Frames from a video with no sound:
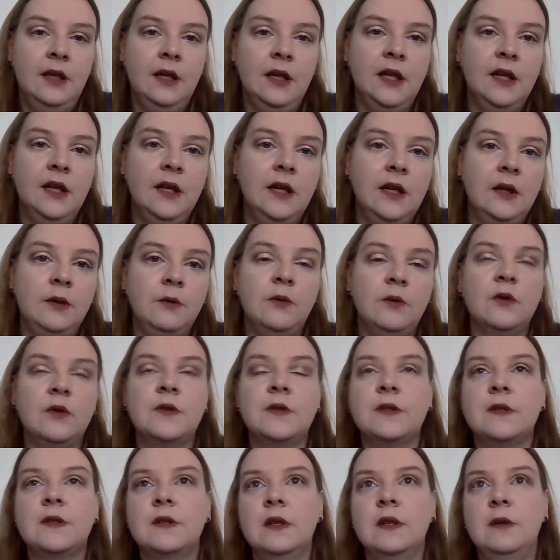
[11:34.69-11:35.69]
And
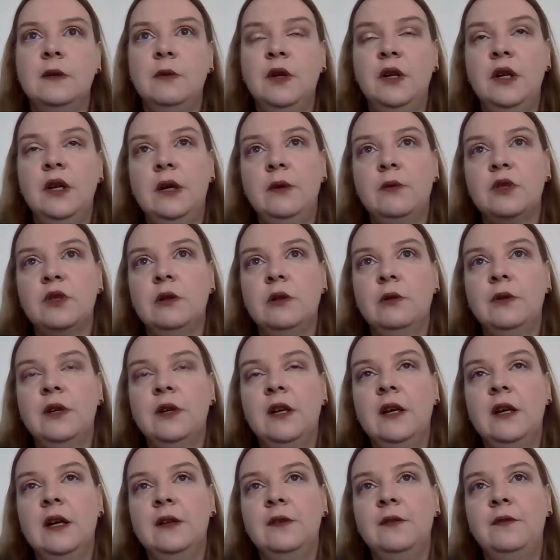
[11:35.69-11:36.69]
when I was
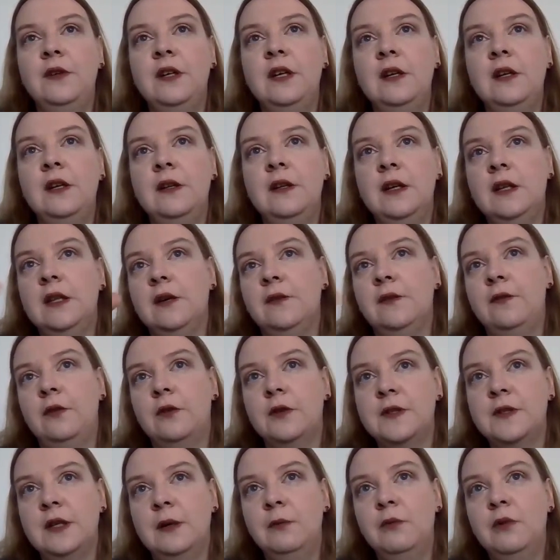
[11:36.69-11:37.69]
looking at Wikidata
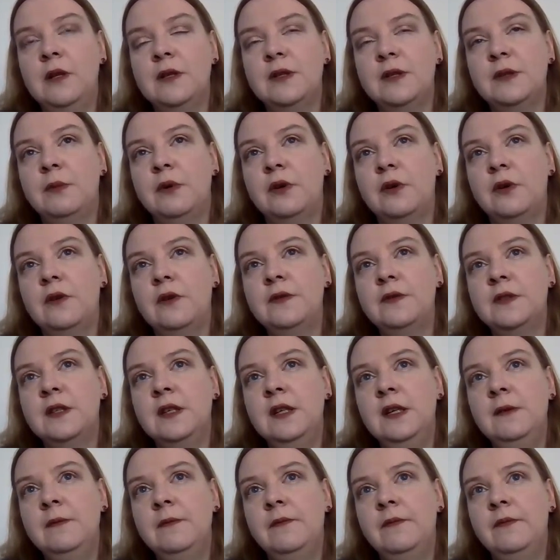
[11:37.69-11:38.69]
for Samuel
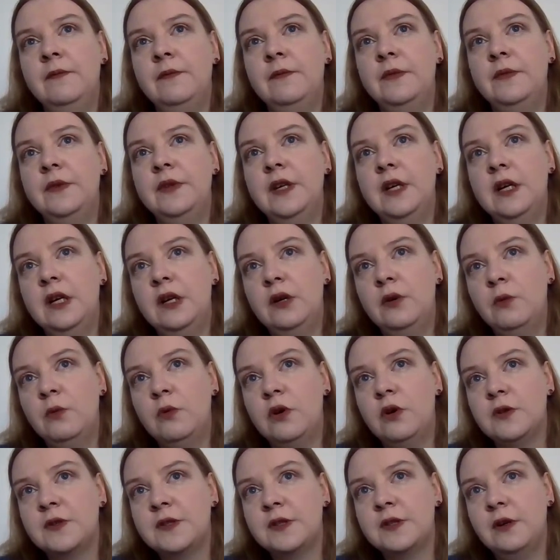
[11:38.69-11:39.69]
Zborowski, there
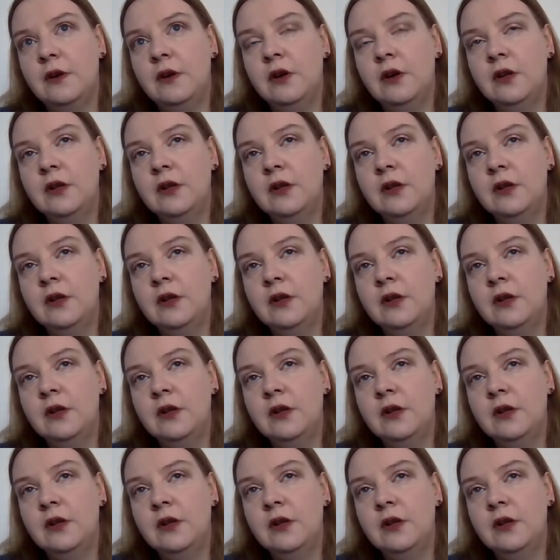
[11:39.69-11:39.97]
was